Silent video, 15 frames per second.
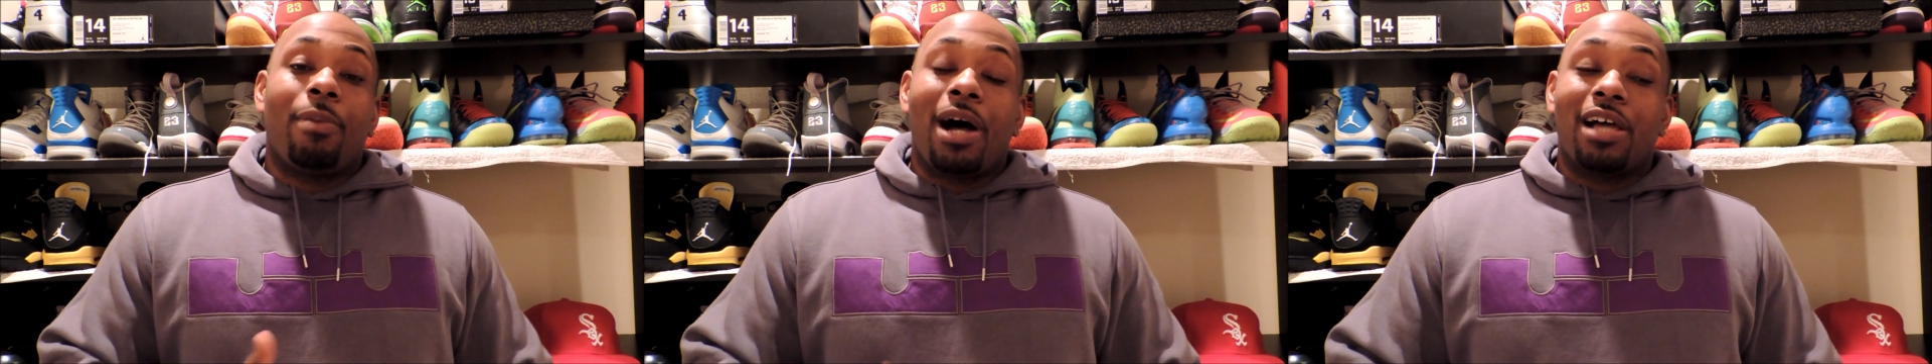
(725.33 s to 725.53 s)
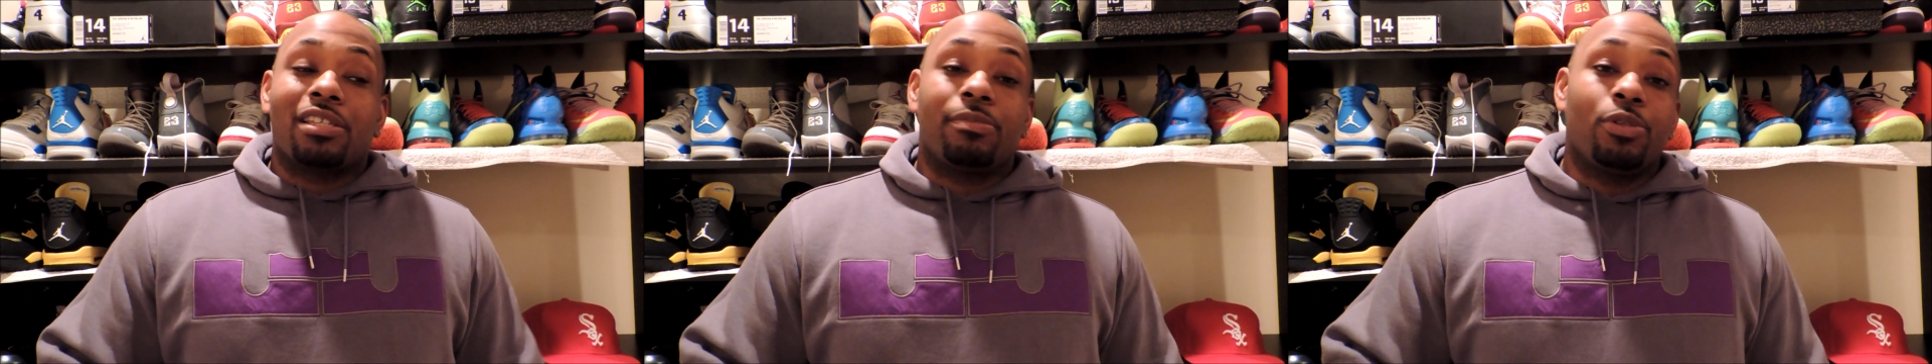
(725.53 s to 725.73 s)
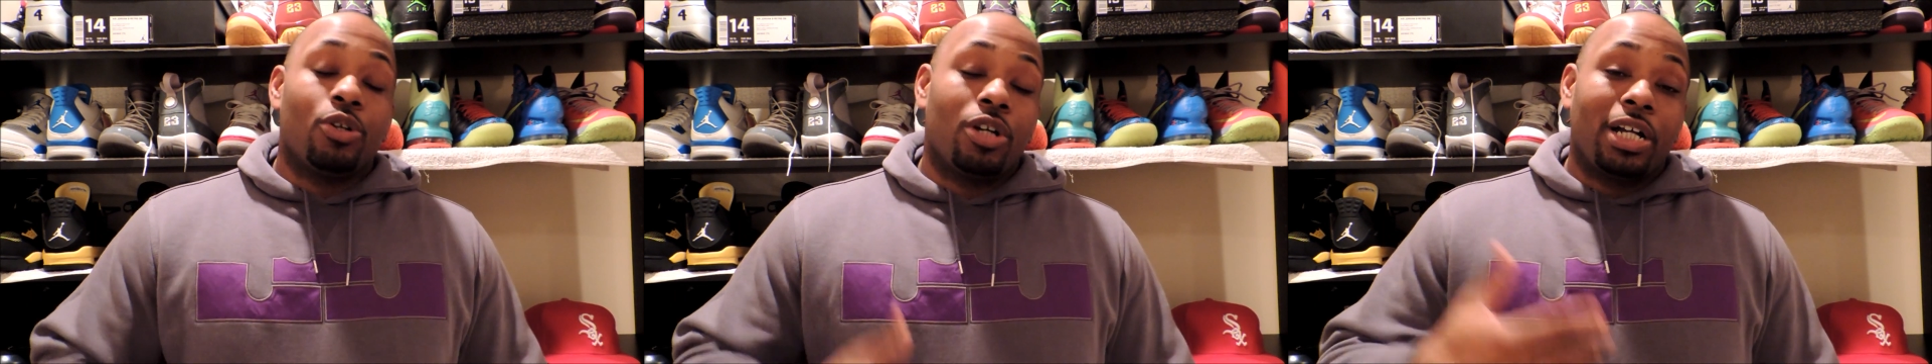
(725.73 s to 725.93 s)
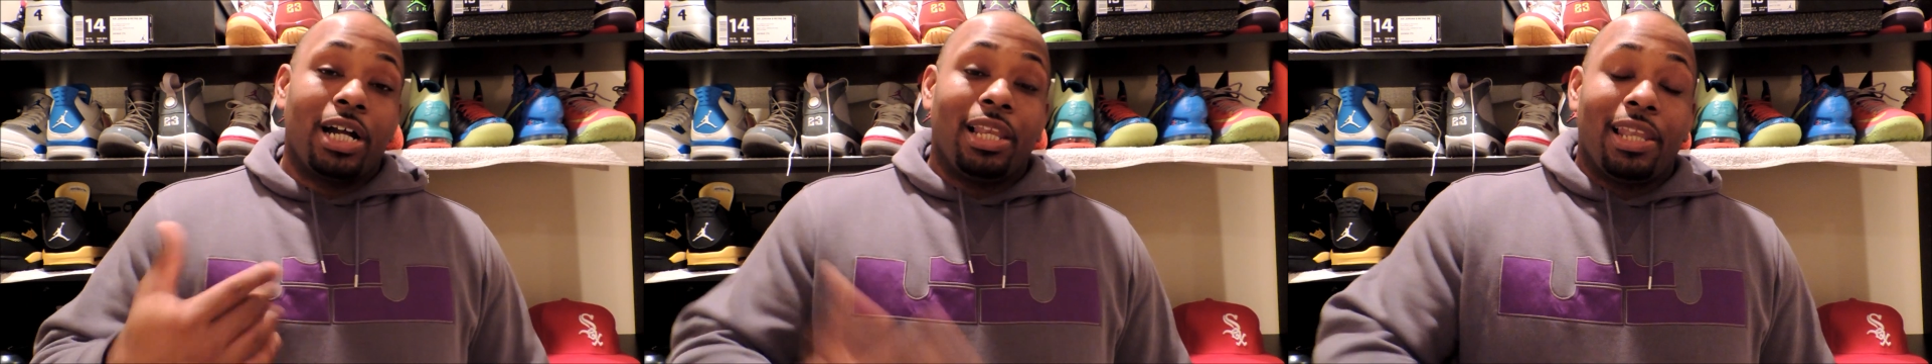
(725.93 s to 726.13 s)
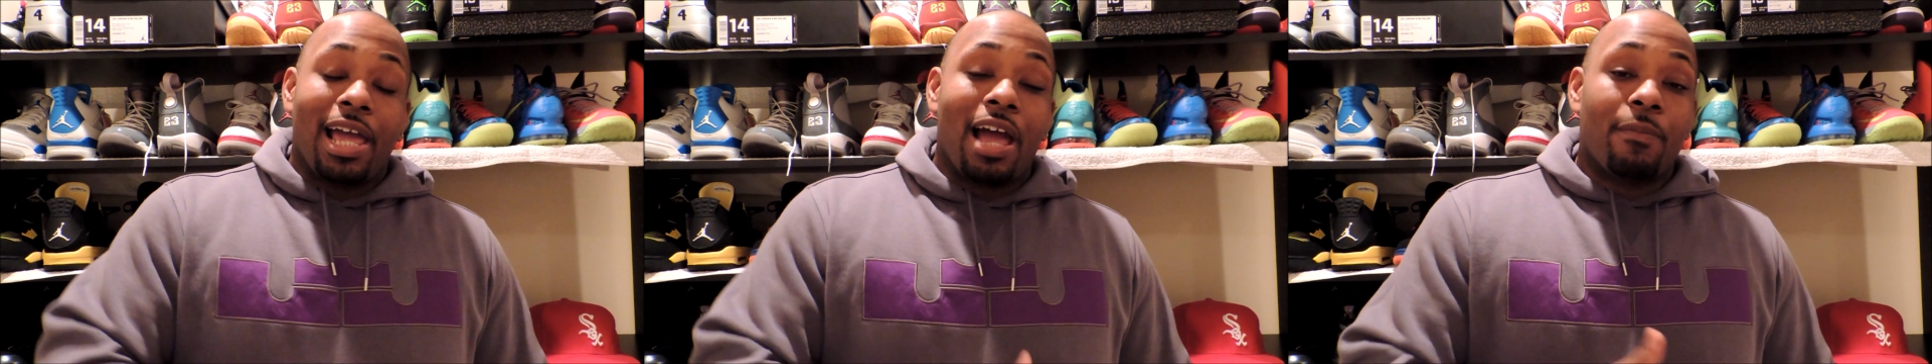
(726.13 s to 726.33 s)
possibly, or a
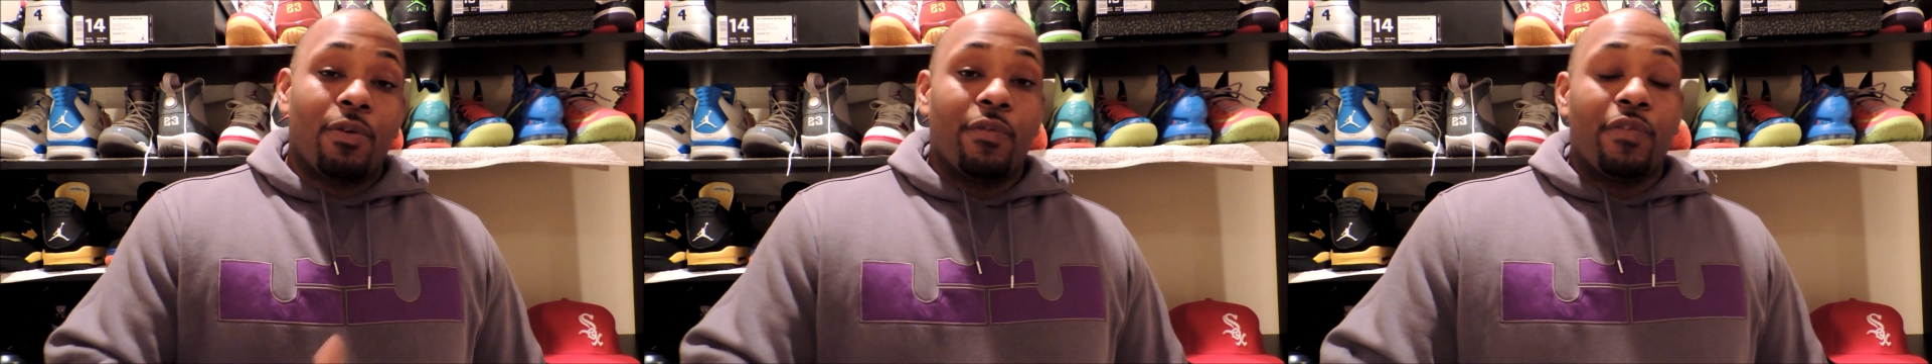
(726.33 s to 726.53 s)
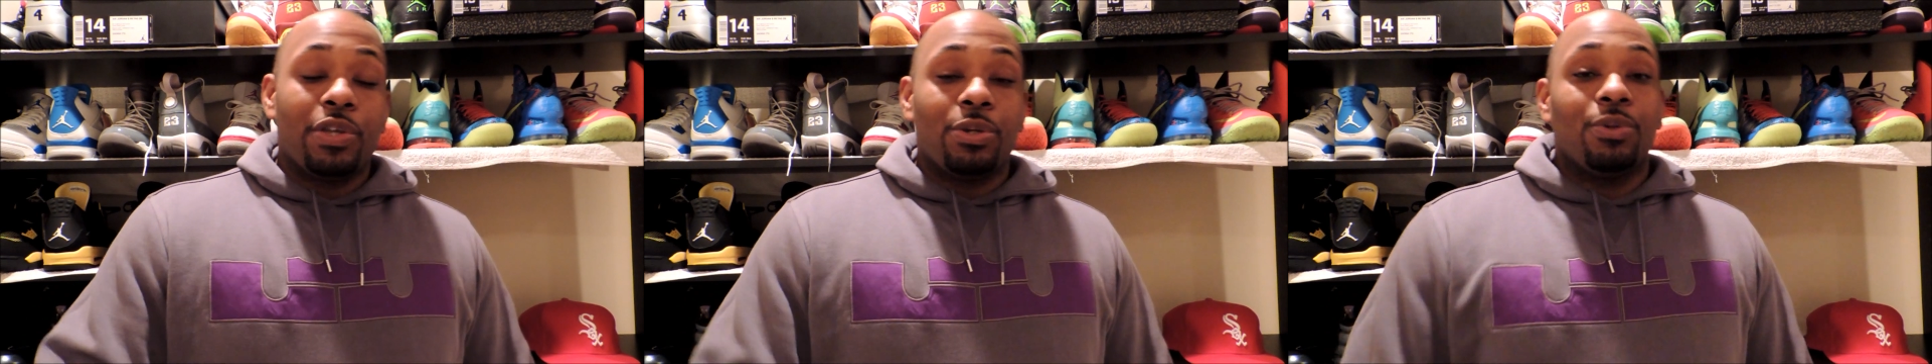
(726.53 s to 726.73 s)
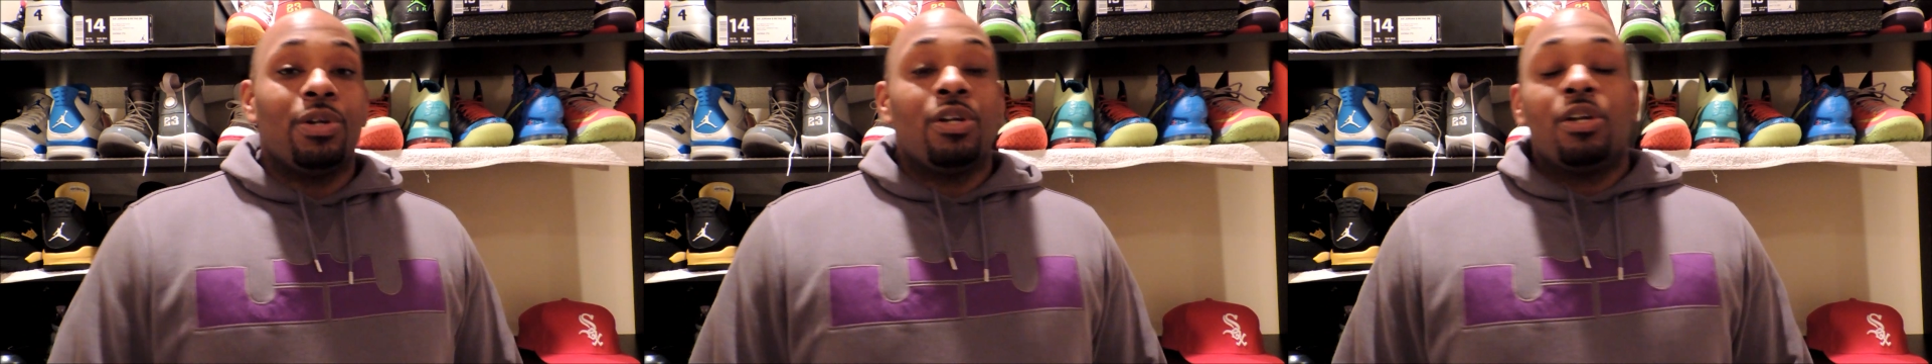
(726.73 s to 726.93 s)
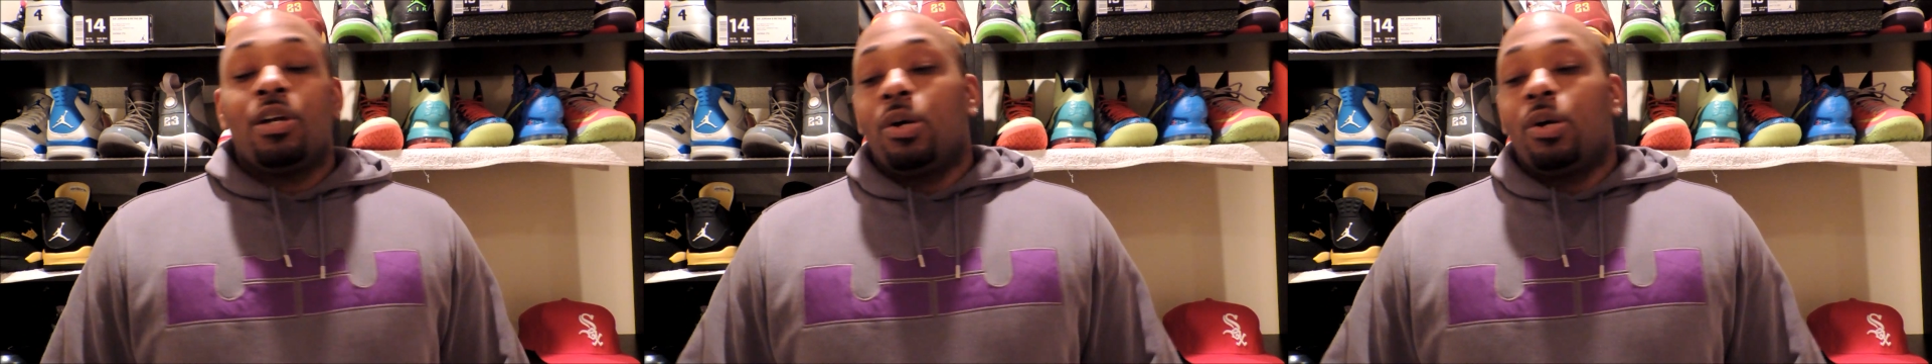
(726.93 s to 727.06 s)
collab review